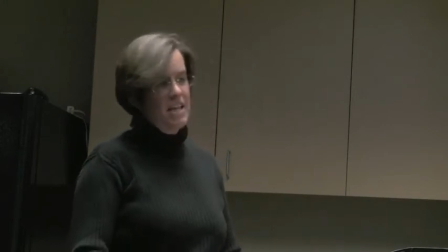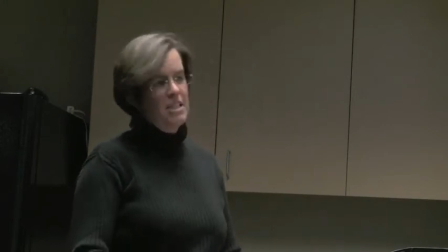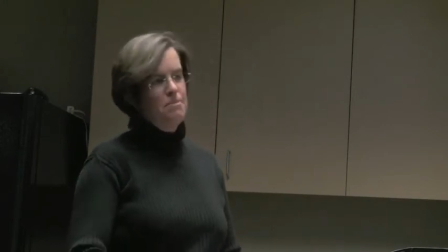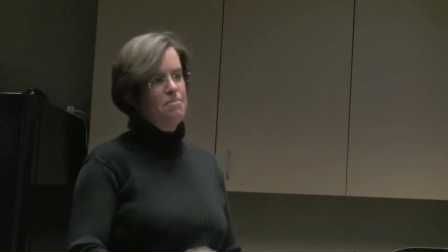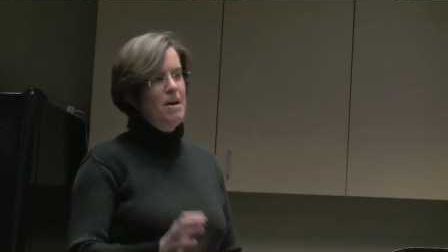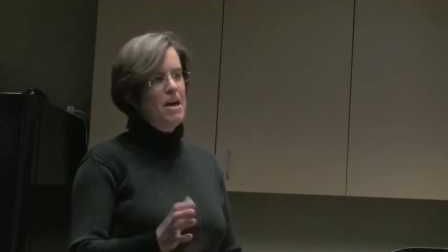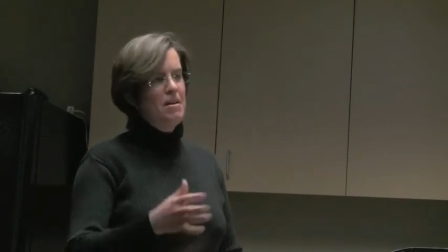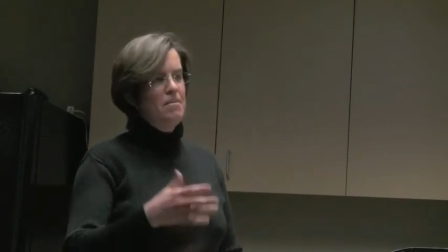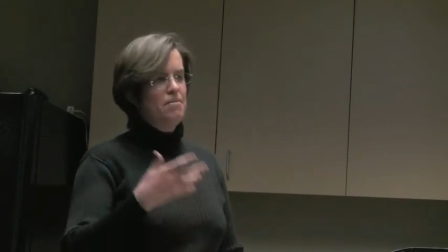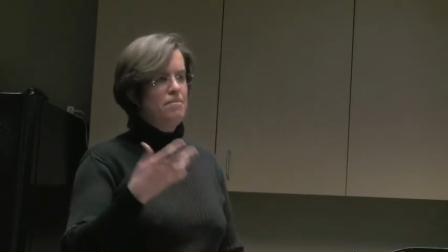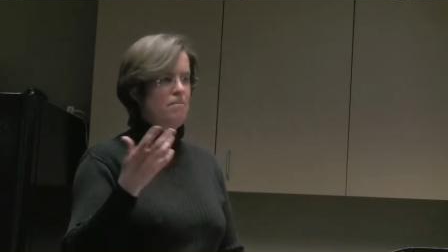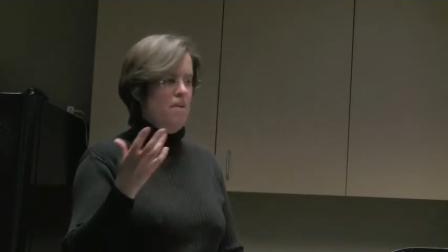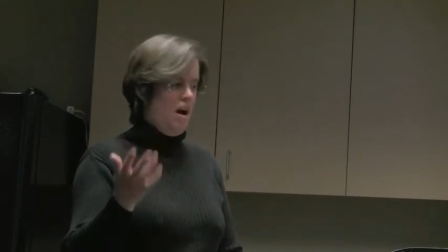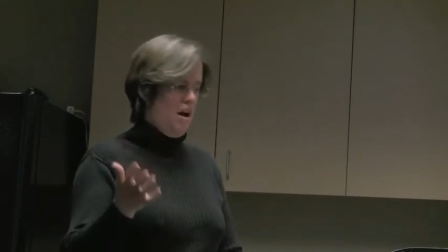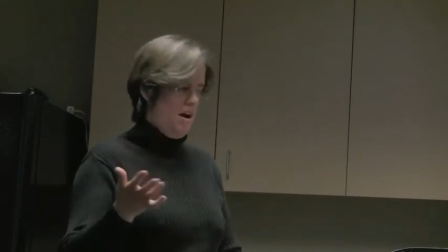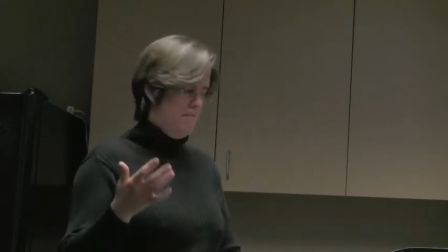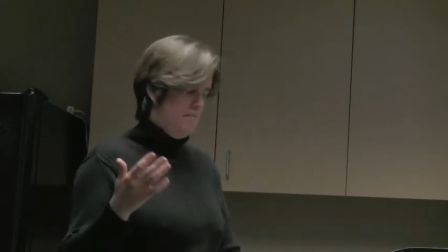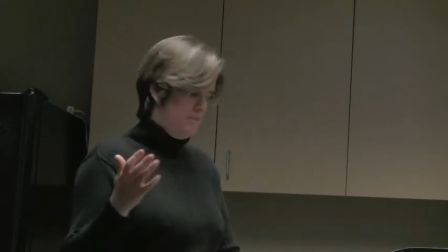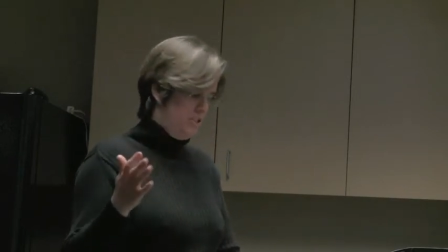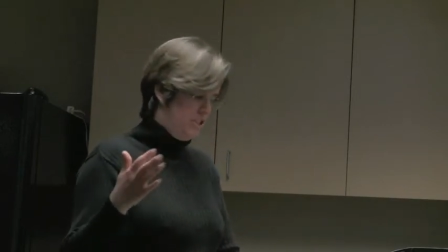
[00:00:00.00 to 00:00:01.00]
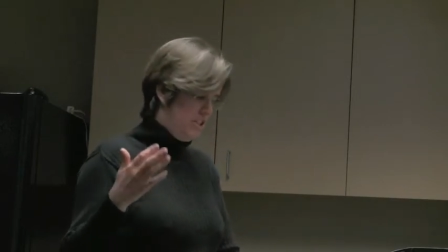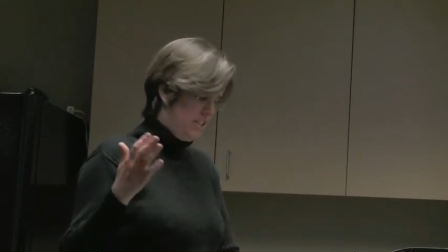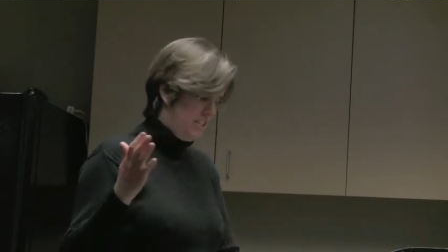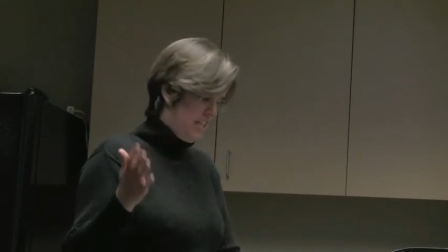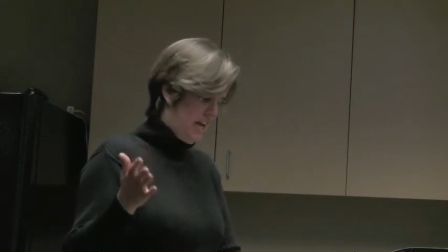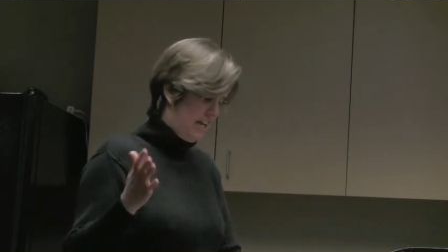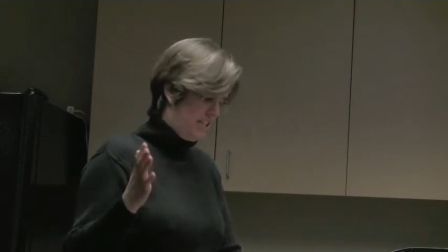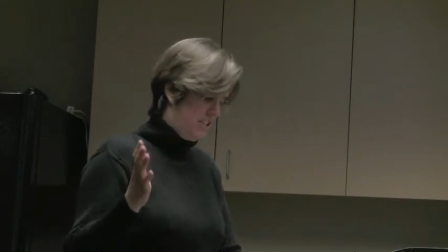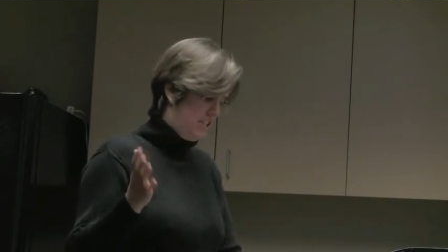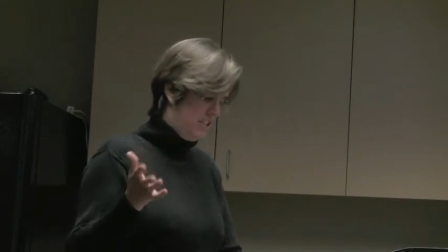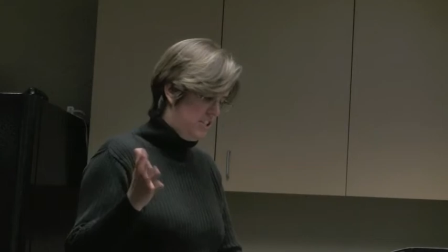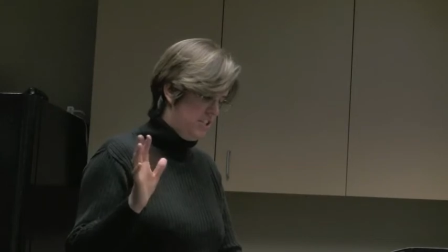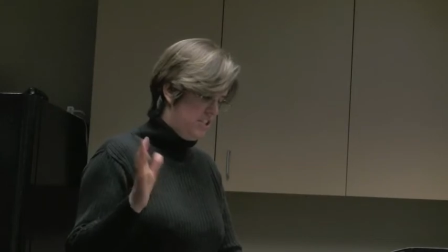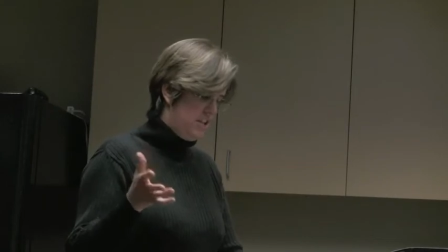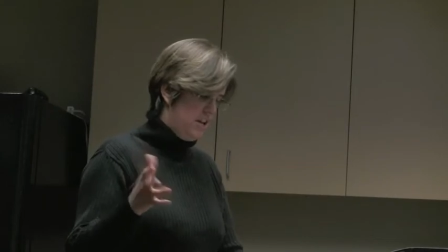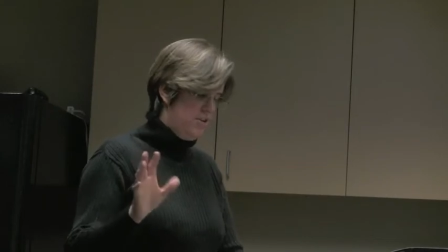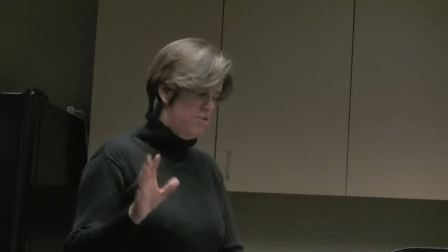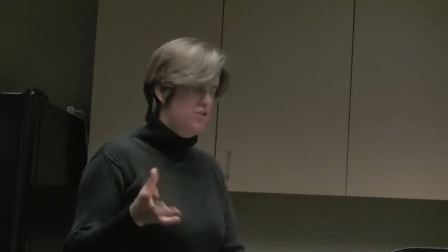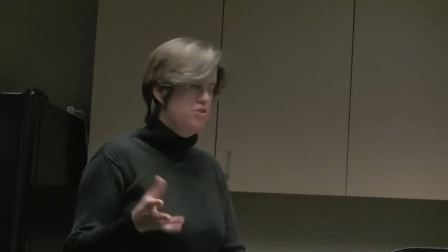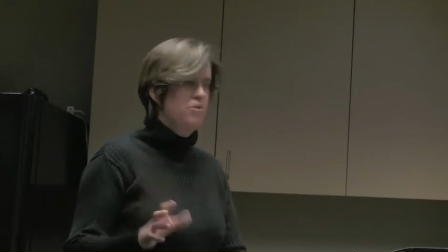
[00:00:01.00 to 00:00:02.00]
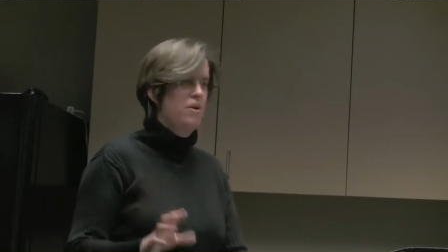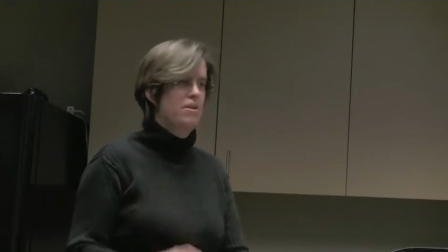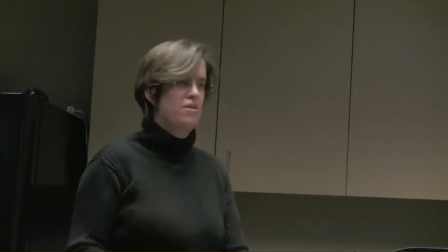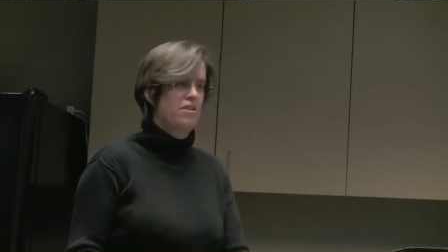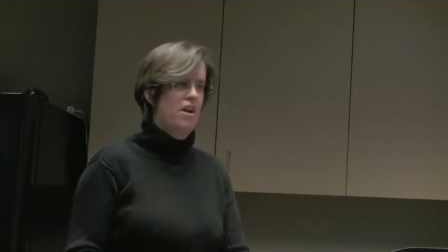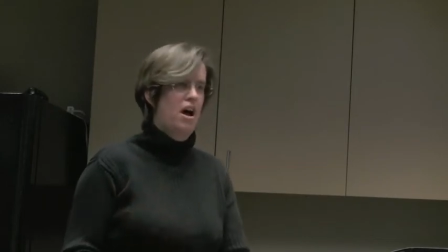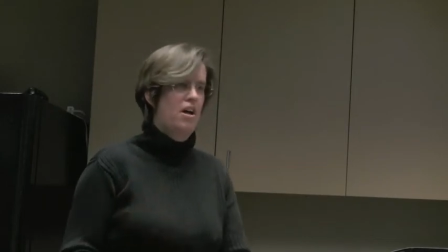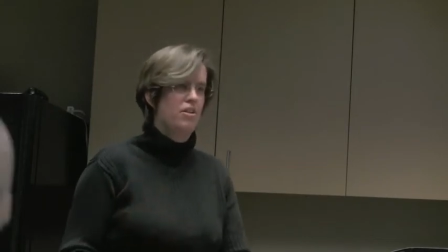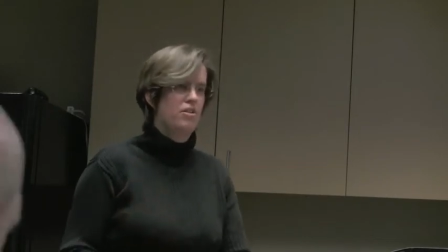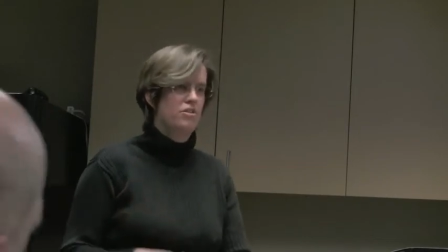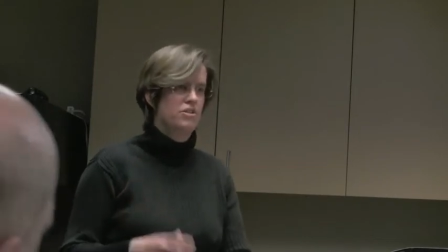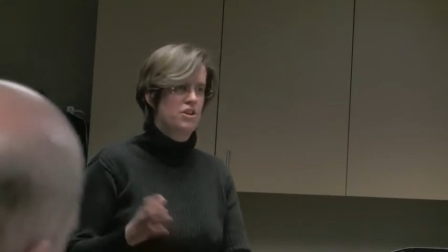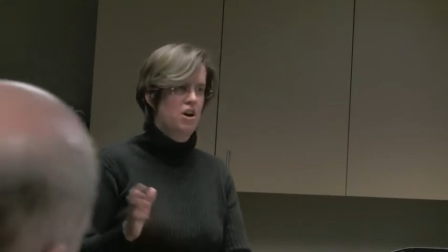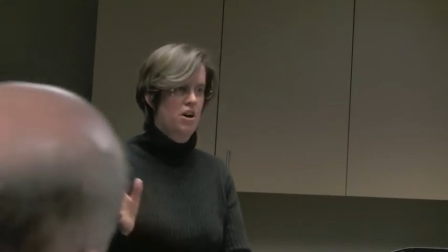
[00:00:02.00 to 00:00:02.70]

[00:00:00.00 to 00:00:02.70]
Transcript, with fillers: I spent um, just actually just under two hundred dollars